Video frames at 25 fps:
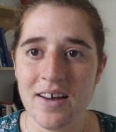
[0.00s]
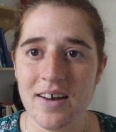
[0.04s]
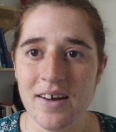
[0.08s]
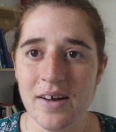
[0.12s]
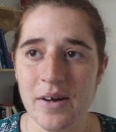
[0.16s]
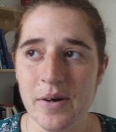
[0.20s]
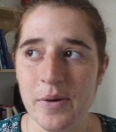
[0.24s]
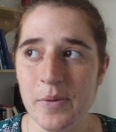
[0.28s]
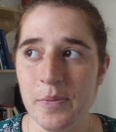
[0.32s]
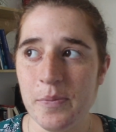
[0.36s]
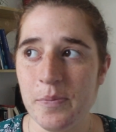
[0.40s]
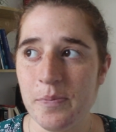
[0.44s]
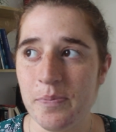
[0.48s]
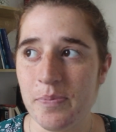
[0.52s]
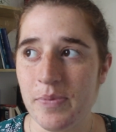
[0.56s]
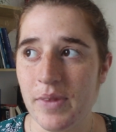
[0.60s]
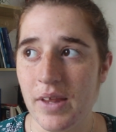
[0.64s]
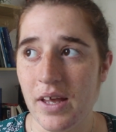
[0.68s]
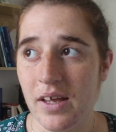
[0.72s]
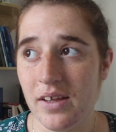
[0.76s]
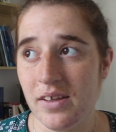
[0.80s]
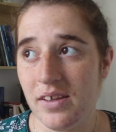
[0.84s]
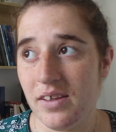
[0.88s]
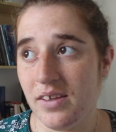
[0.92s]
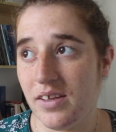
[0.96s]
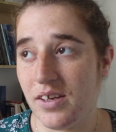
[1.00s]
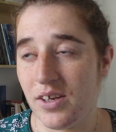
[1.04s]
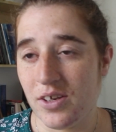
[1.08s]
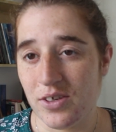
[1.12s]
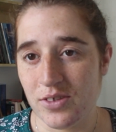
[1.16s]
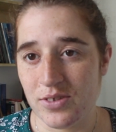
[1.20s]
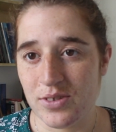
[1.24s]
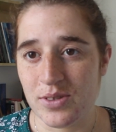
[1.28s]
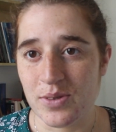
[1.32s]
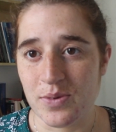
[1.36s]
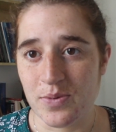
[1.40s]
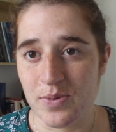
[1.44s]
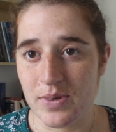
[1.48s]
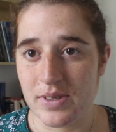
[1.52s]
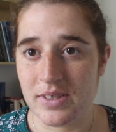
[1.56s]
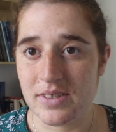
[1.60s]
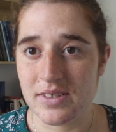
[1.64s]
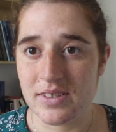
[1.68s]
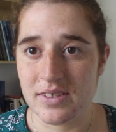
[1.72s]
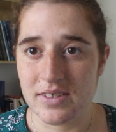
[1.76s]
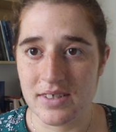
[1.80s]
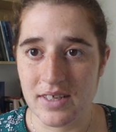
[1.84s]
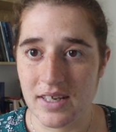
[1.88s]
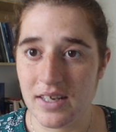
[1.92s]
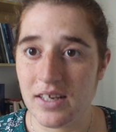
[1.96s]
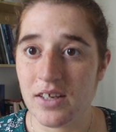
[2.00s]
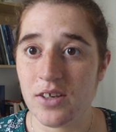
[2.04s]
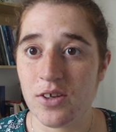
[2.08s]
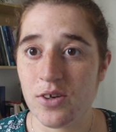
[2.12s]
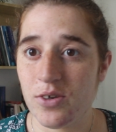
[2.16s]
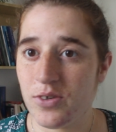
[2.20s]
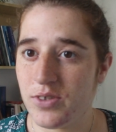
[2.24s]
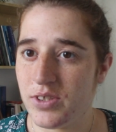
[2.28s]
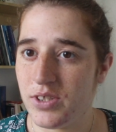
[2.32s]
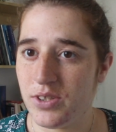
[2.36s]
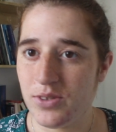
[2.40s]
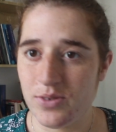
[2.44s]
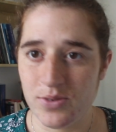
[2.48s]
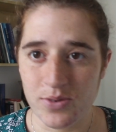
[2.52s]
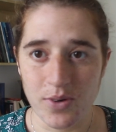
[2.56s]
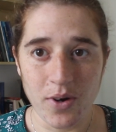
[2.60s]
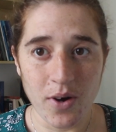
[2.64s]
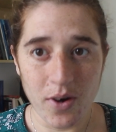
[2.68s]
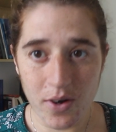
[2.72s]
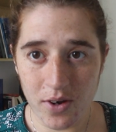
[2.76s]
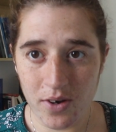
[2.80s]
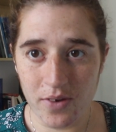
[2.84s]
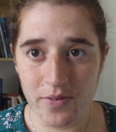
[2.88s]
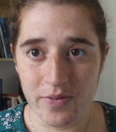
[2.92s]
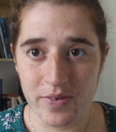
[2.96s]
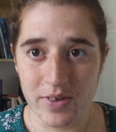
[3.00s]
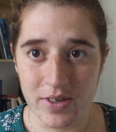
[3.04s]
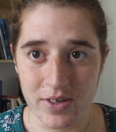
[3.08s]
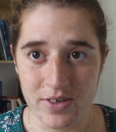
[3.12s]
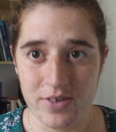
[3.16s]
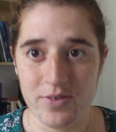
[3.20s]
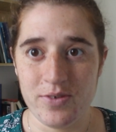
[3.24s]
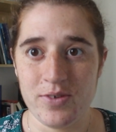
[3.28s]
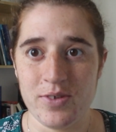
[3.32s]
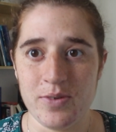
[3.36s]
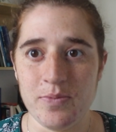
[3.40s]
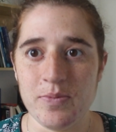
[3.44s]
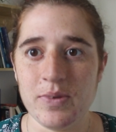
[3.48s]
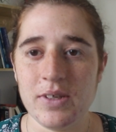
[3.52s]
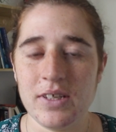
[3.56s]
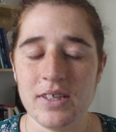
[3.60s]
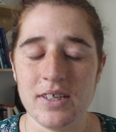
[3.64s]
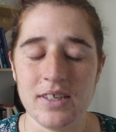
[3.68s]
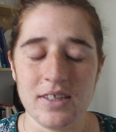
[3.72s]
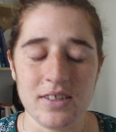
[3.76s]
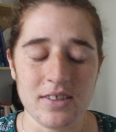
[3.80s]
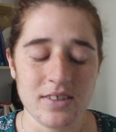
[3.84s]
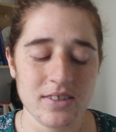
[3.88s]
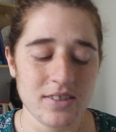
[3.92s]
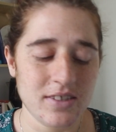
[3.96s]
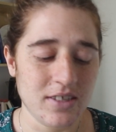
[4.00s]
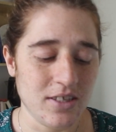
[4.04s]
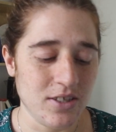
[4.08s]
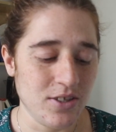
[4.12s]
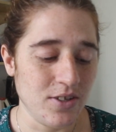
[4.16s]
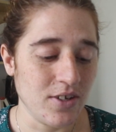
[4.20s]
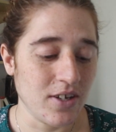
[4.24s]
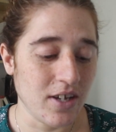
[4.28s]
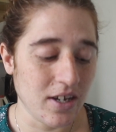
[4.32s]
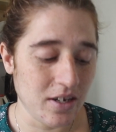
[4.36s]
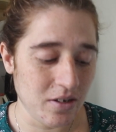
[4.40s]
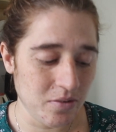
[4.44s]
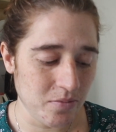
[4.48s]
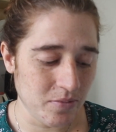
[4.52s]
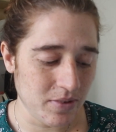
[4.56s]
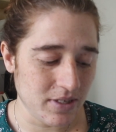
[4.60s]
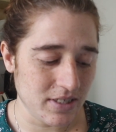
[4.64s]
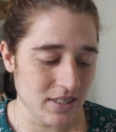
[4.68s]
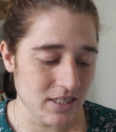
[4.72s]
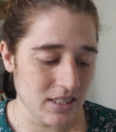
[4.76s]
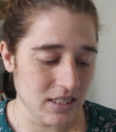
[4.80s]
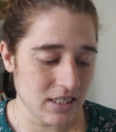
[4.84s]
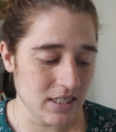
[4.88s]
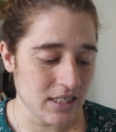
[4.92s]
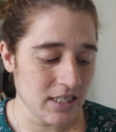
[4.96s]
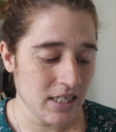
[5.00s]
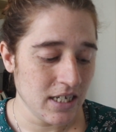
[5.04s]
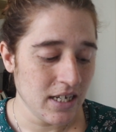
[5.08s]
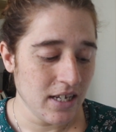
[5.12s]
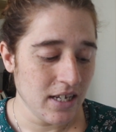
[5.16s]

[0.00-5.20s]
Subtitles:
and the consequences, and it goes into all of the gruesome details that you can imagine.